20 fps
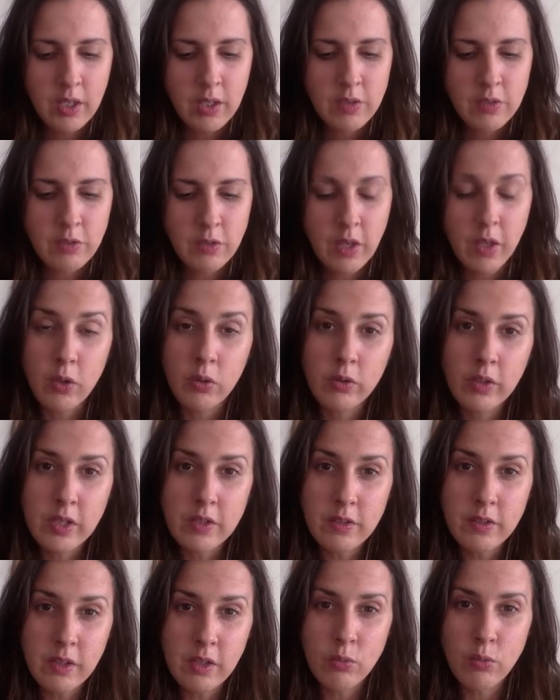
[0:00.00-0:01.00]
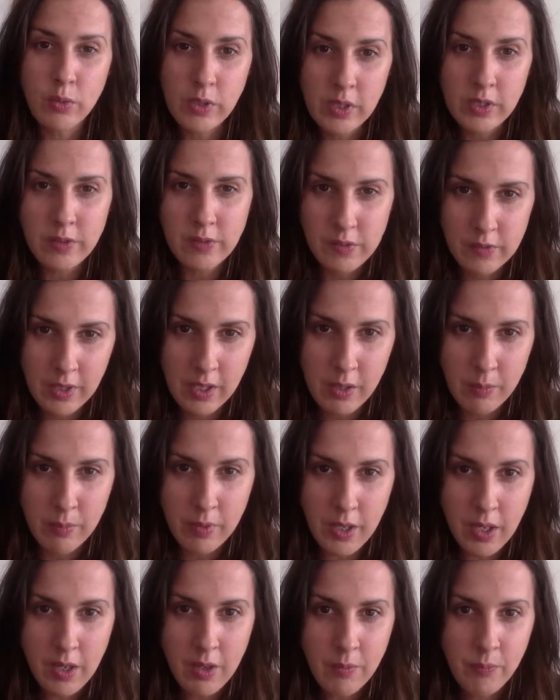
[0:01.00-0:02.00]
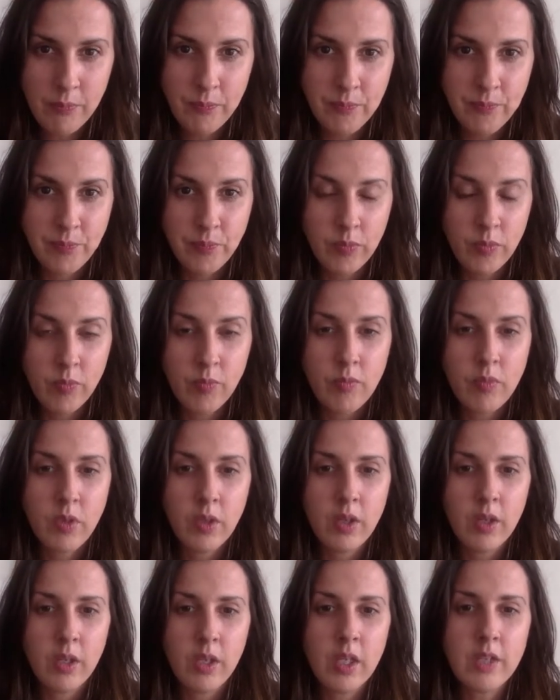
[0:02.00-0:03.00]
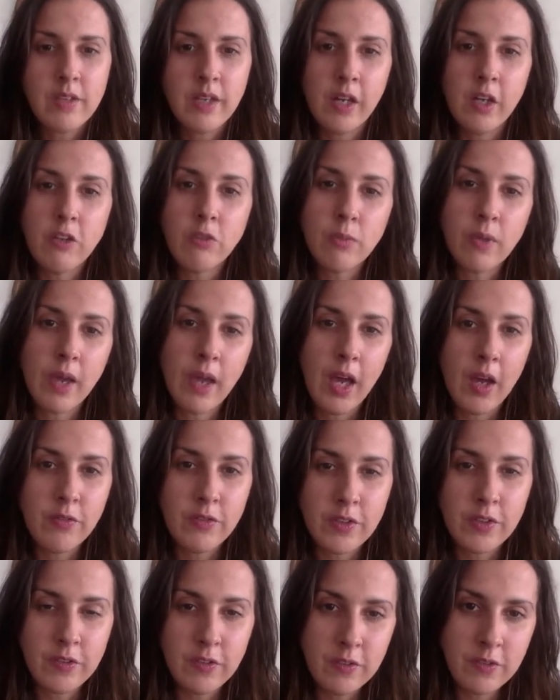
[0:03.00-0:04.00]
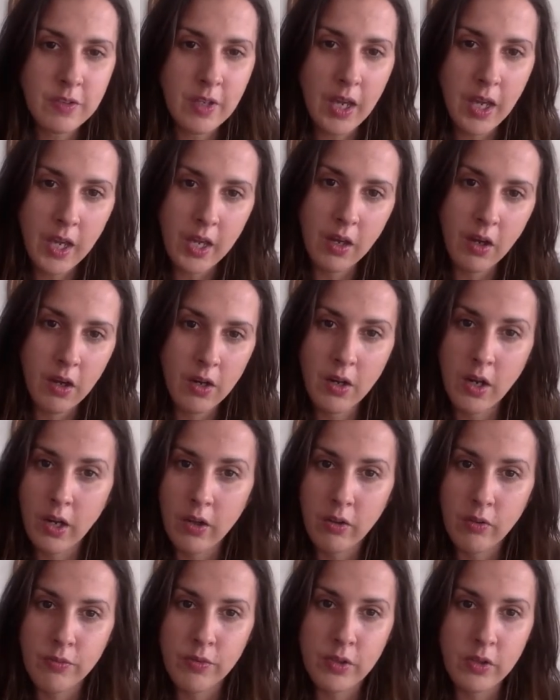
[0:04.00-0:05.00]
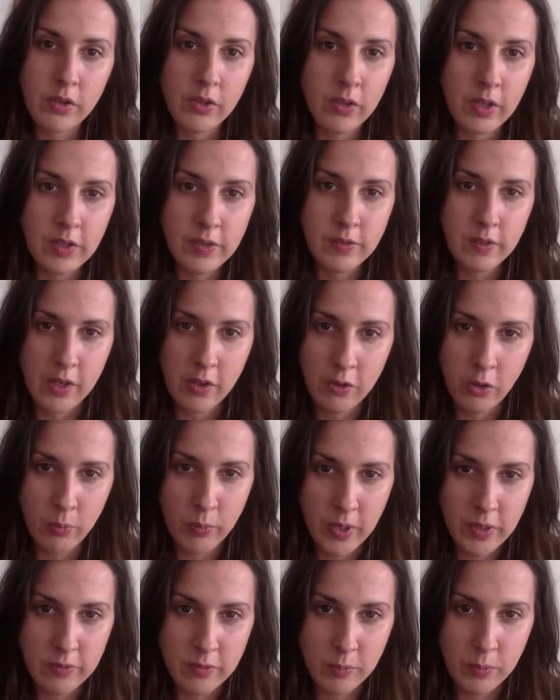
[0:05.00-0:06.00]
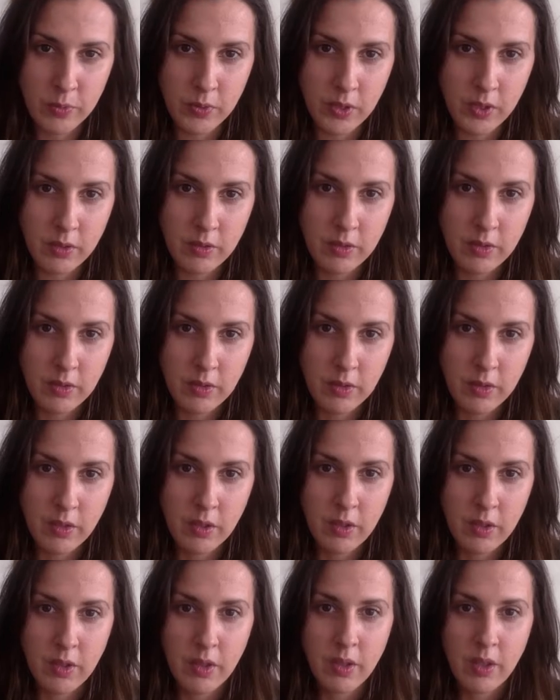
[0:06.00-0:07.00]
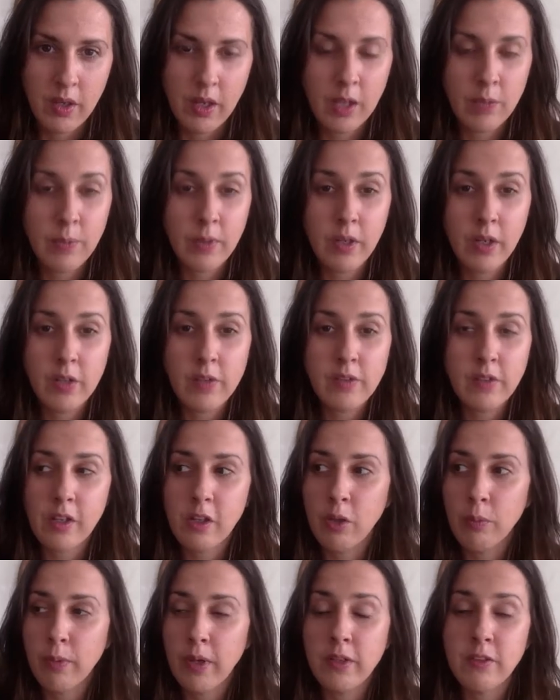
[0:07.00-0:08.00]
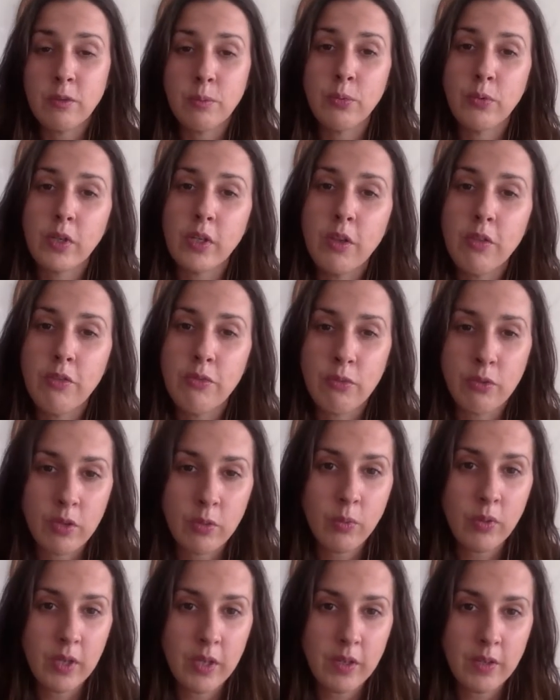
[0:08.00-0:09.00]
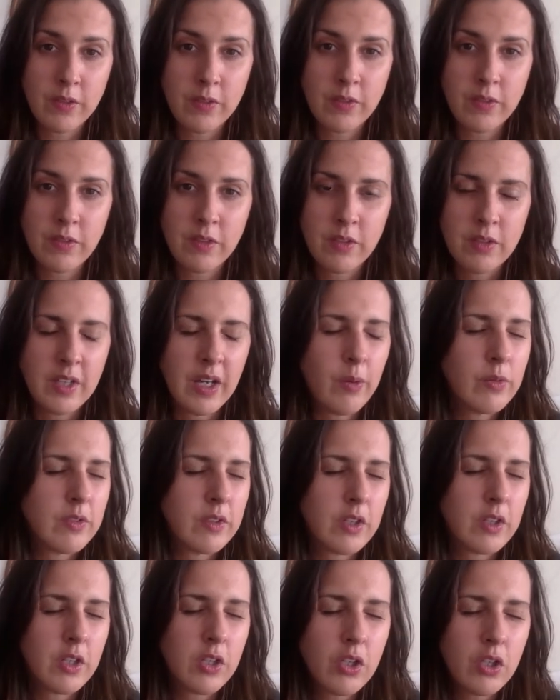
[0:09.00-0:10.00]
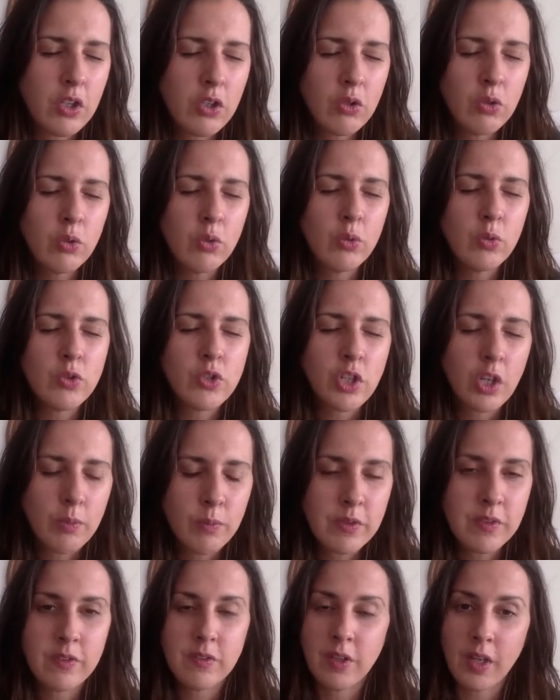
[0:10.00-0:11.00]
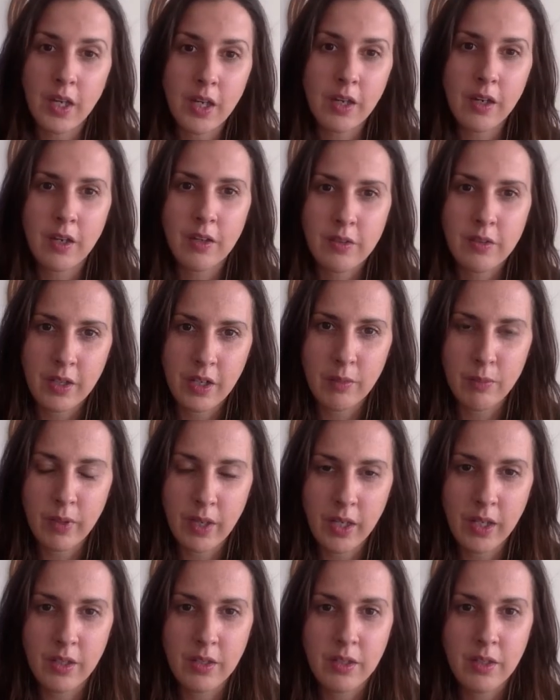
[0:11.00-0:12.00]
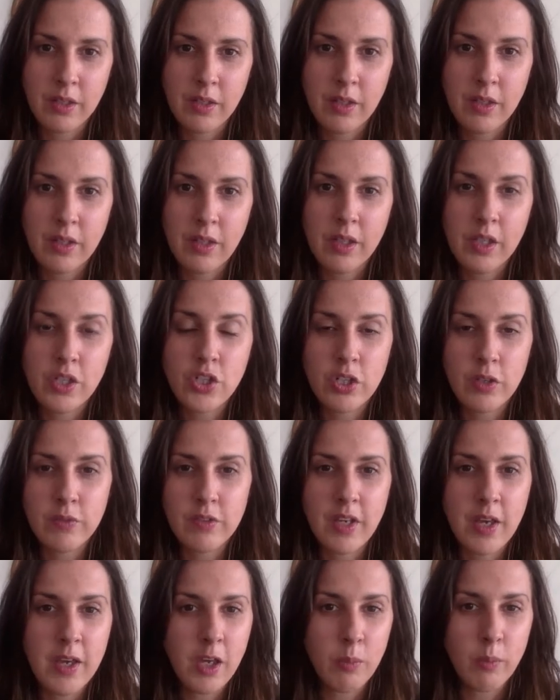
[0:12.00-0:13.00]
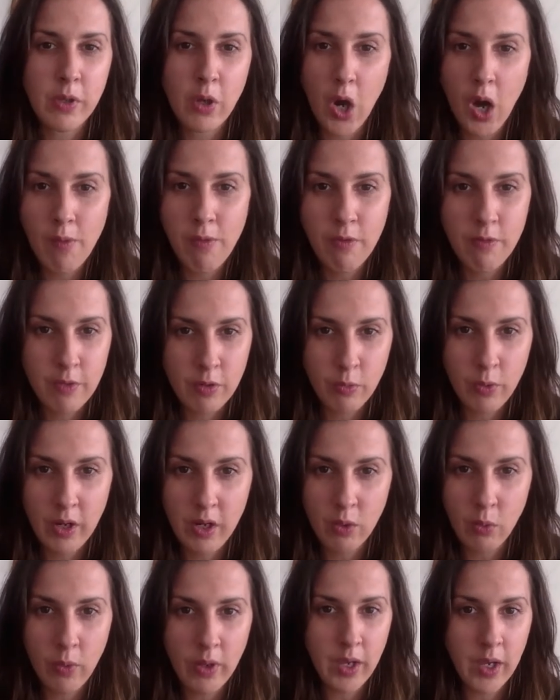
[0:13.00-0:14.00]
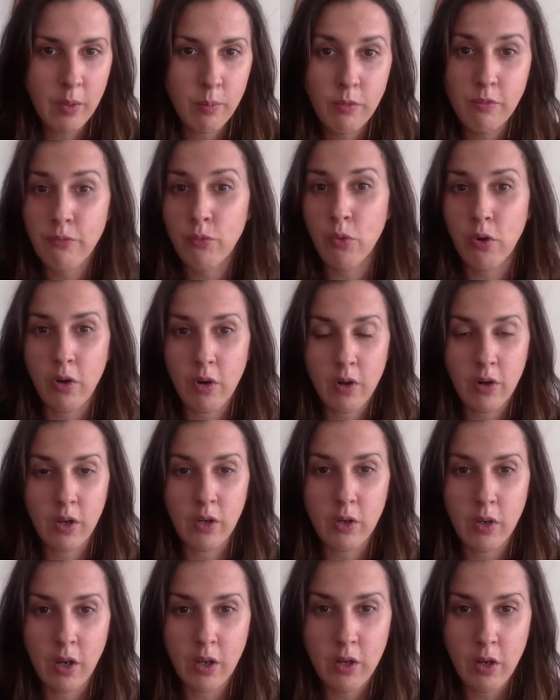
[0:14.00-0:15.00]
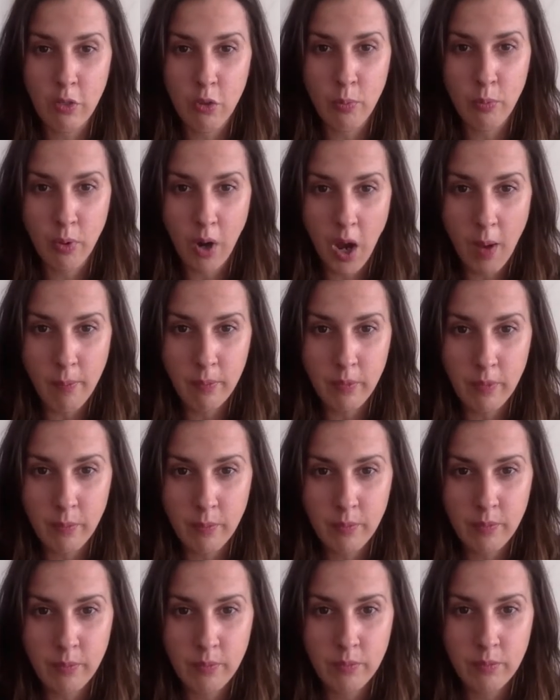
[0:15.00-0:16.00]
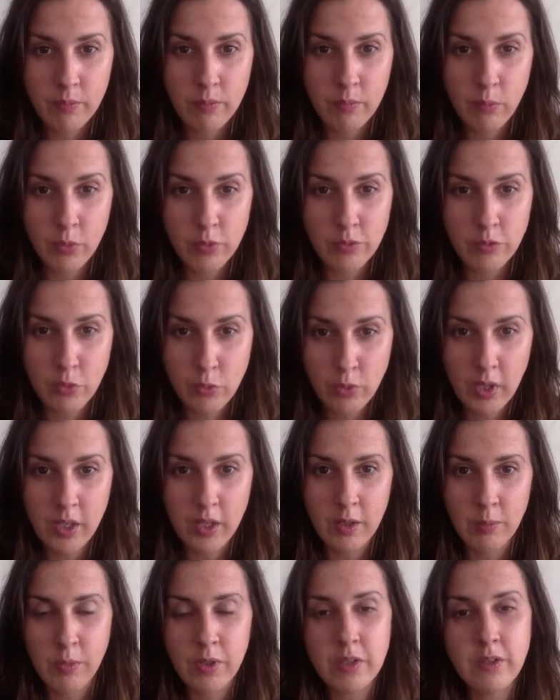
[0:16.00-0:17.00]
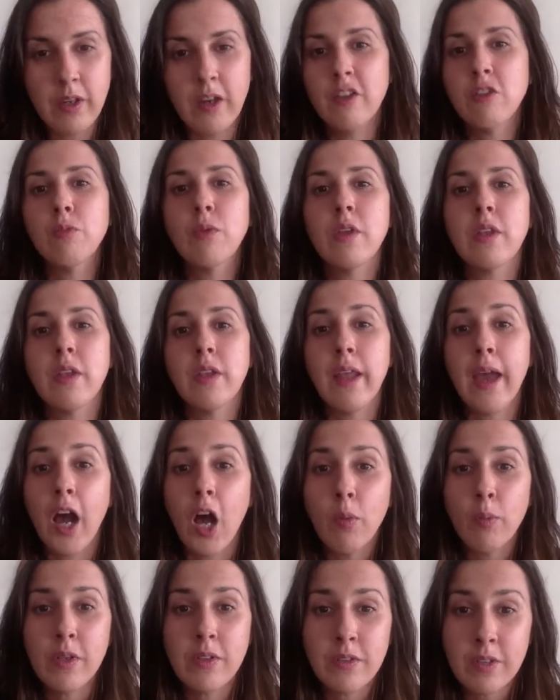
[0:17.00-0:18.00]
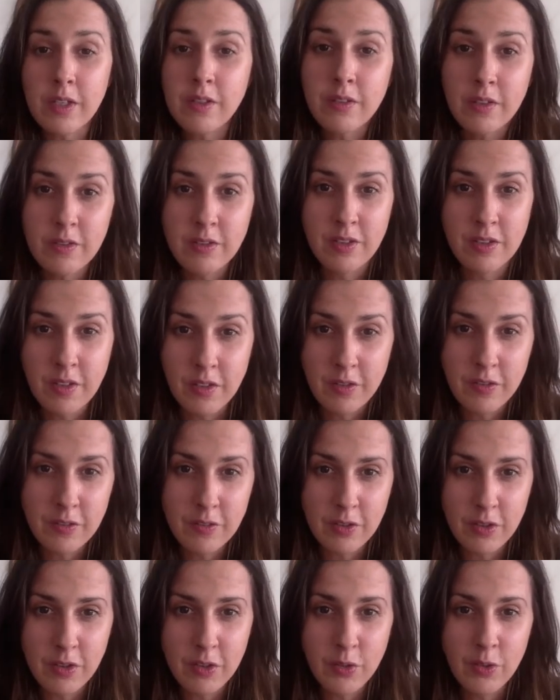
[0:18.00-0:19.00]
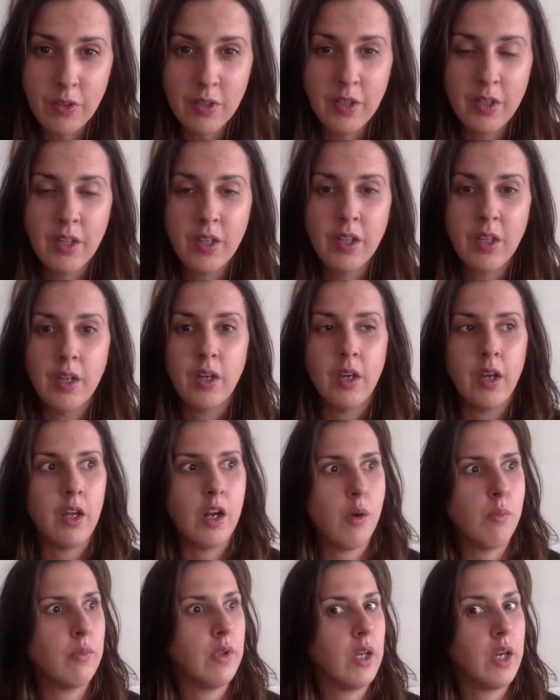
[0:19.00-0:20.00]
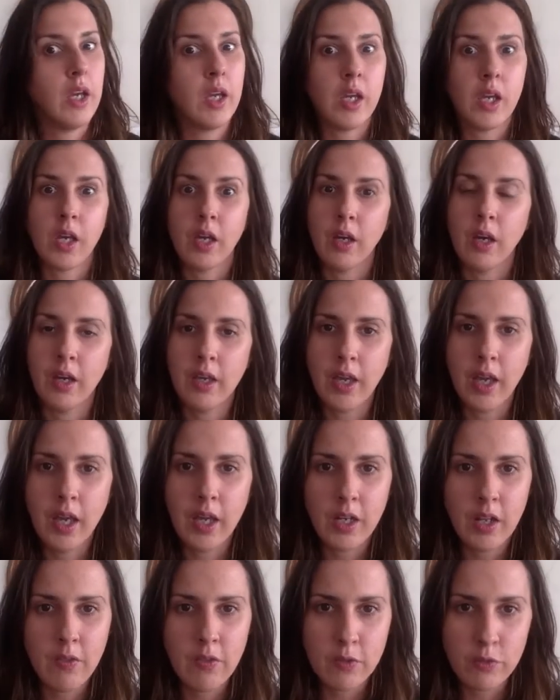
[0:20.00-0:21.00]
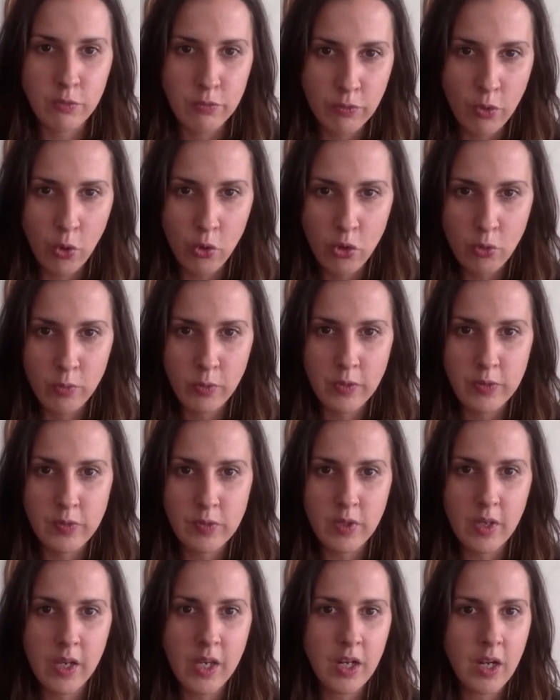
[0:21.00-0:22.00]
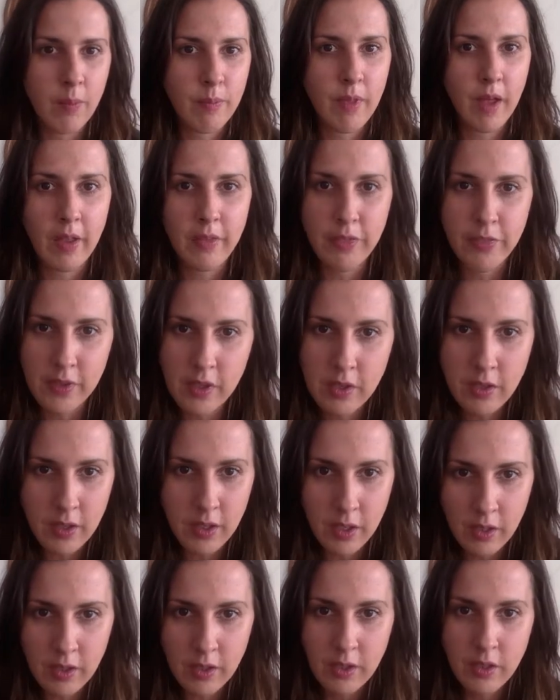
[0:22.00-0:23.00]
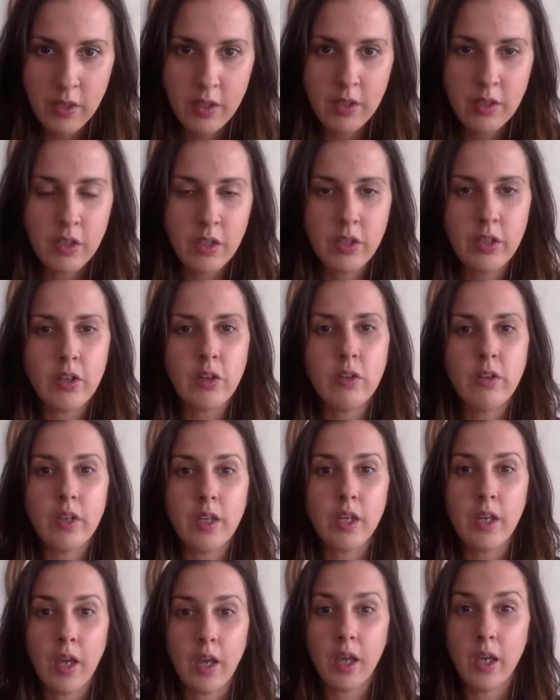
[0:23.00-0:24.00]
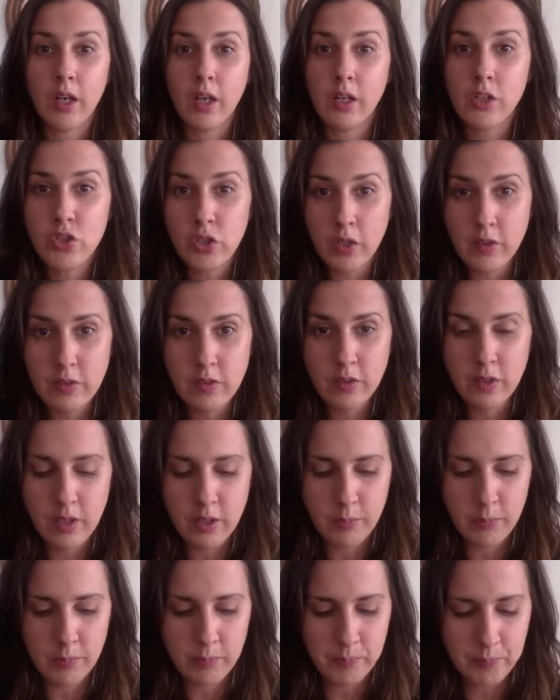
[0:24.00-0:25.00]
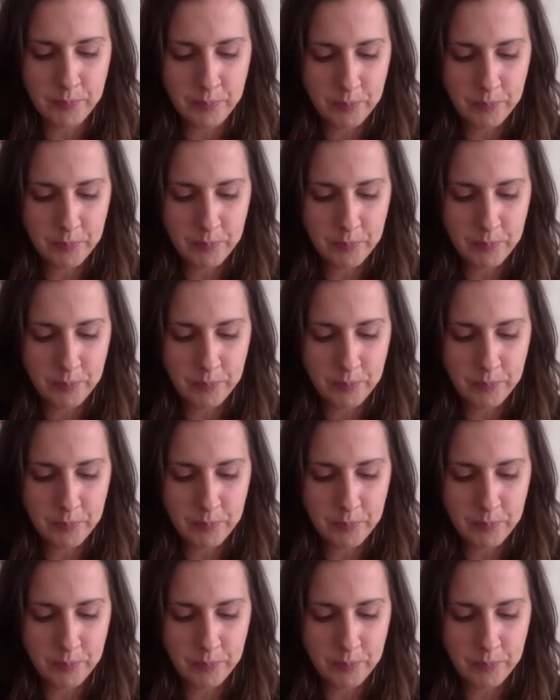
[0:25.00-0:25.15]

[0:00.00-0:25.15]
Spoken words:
So not only did he reinstate me, he tells me I have to stay on Elavil and cyclobenzaprine. I'd been on cyclobenzaprine 3 weeks. That was a huge mistake he made. He should have taken me off of it right away before another problem was created. But he tells me that now I'm addicted to these two. And I'm like, again, in this vulnerable state, I'm not thinking clearly, and I trusted him.